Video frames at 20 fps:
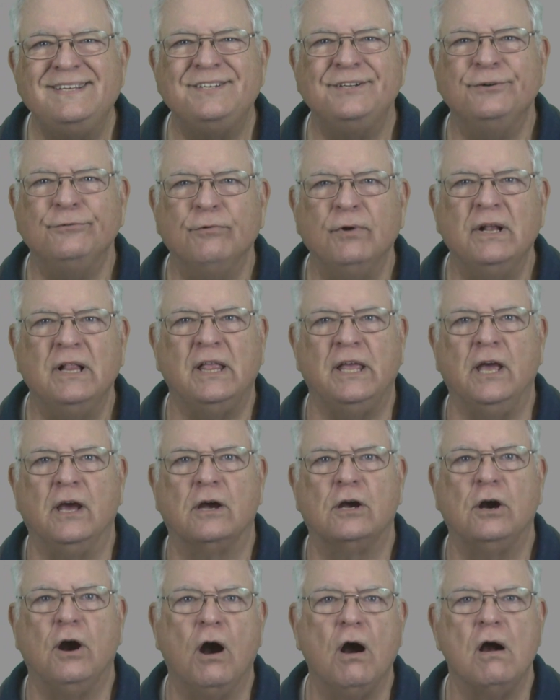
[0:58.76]
isn't really
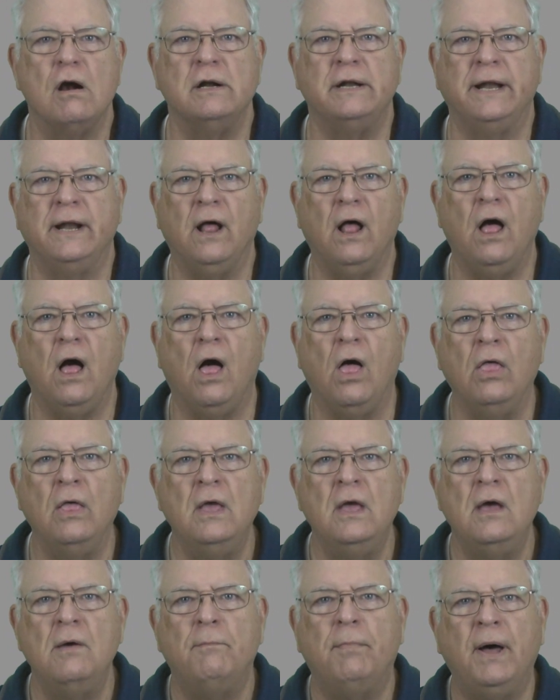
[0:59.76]
a card at all,
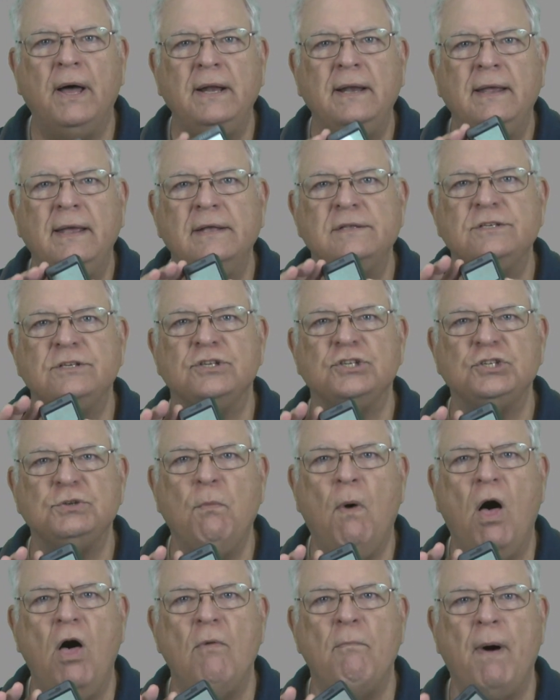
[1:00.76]
but it's a
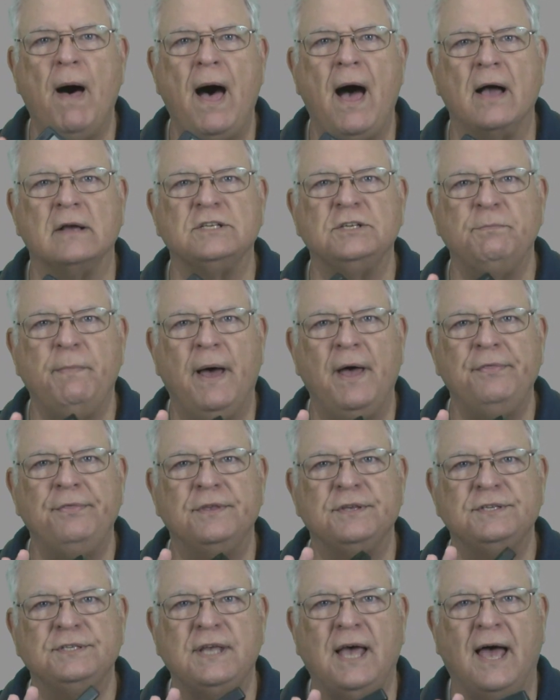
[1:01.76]
small box about
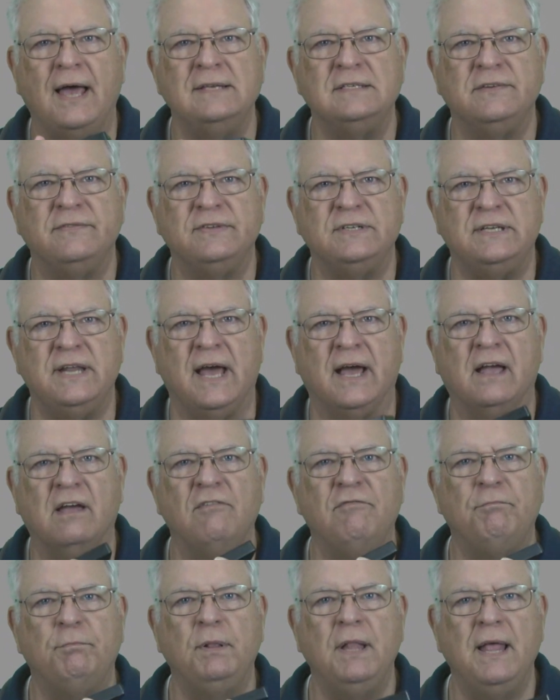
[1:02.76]
the size of a deck of